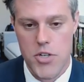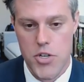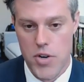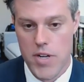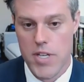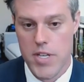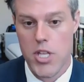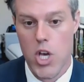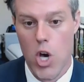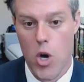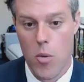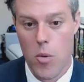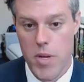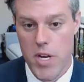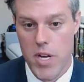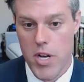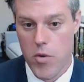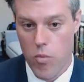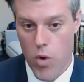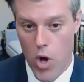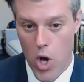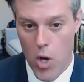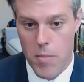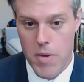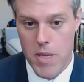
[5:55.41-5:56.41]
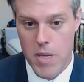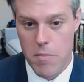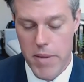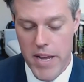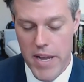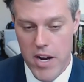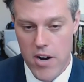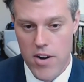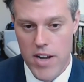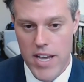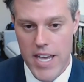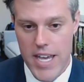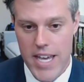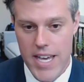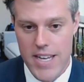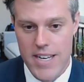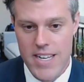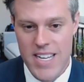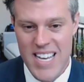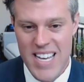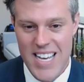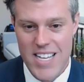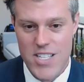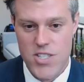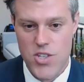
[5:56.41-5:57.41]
during the open enrollment period,